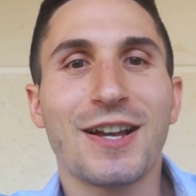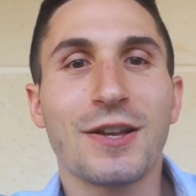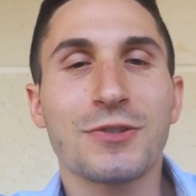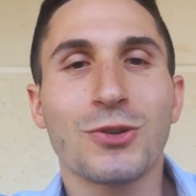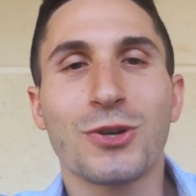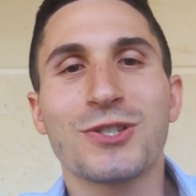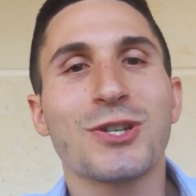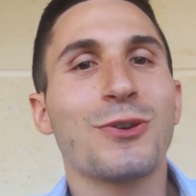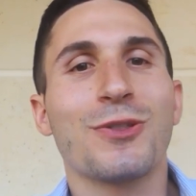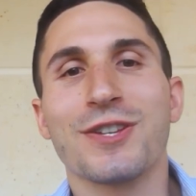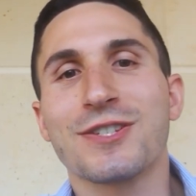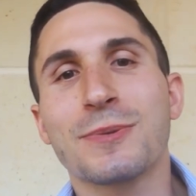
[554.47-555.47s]
So
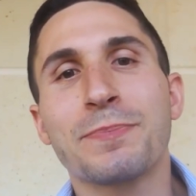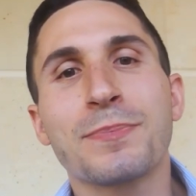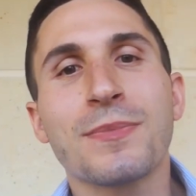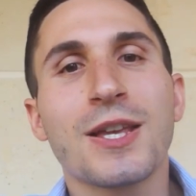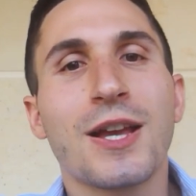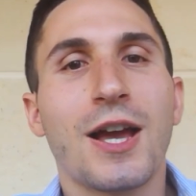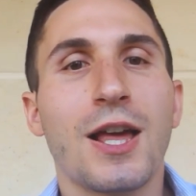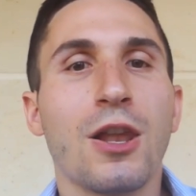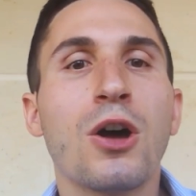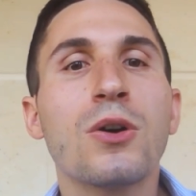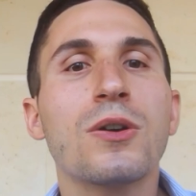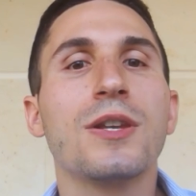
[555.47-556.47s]
consider this. A
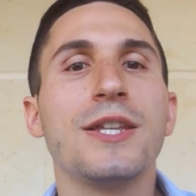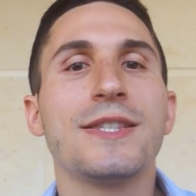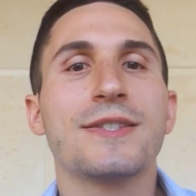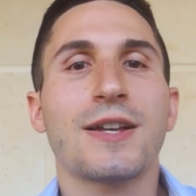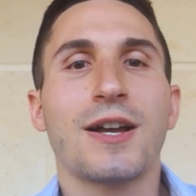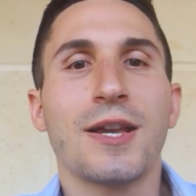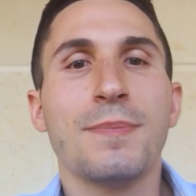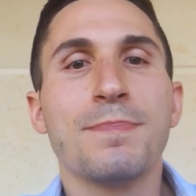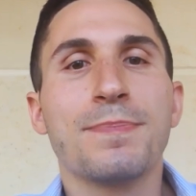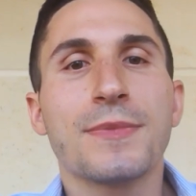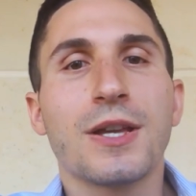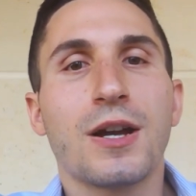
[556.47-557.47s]
long lead
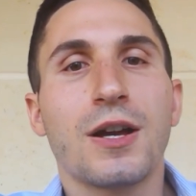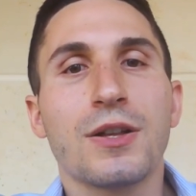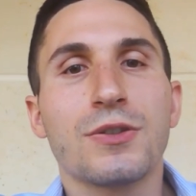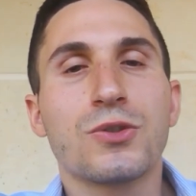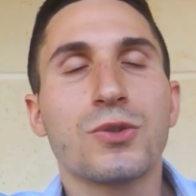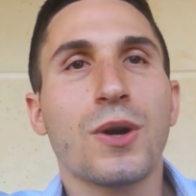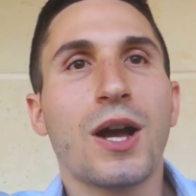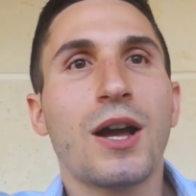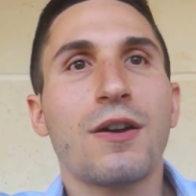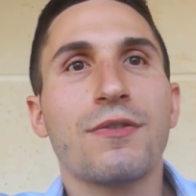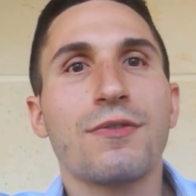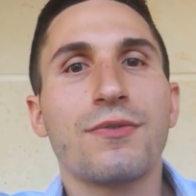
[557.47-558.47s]
time to
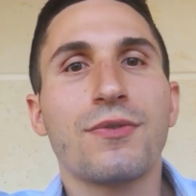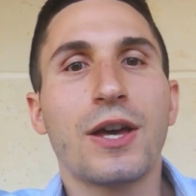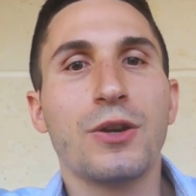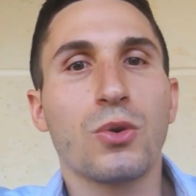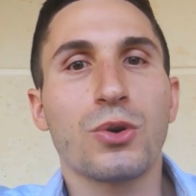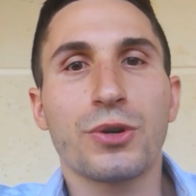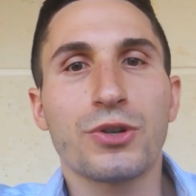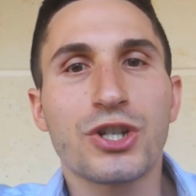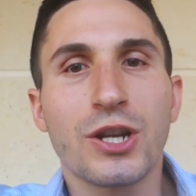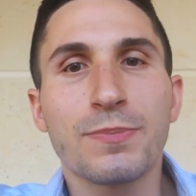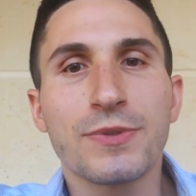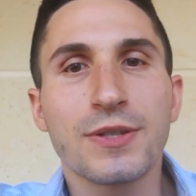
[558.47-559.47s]
have an order
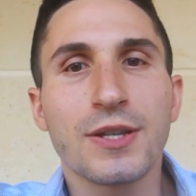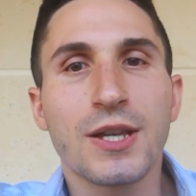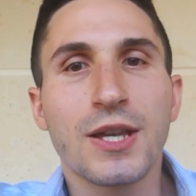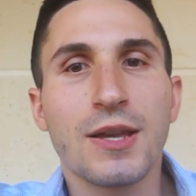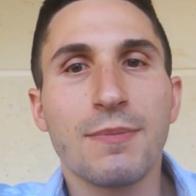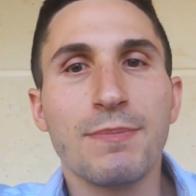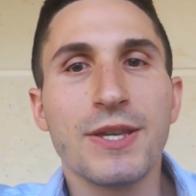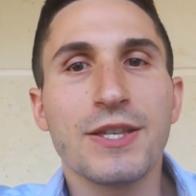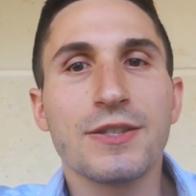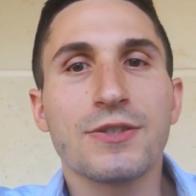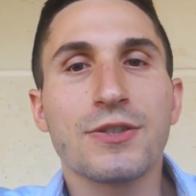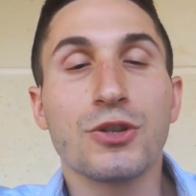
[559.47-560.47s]
shipped
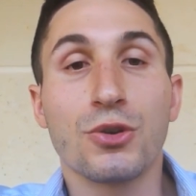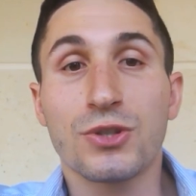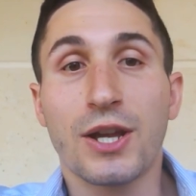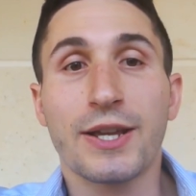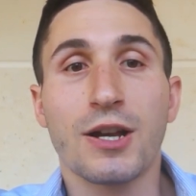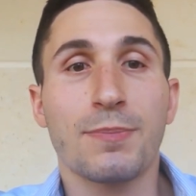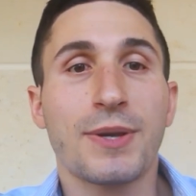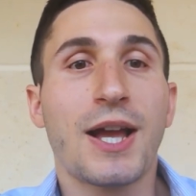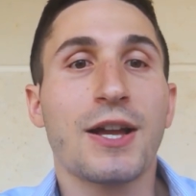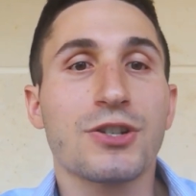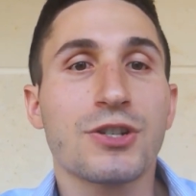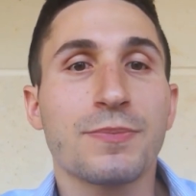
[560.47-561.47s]
means you're tying up
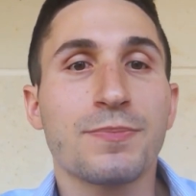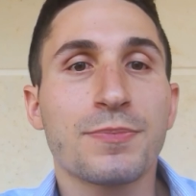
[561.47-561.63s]
cash,